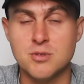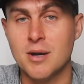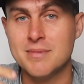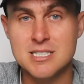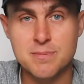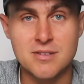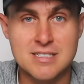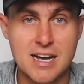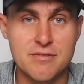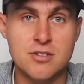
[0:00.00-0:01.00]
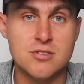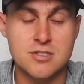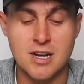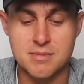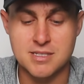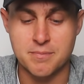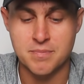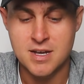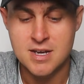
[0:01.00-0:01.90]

So I'm going to spell this out for you, so type this in.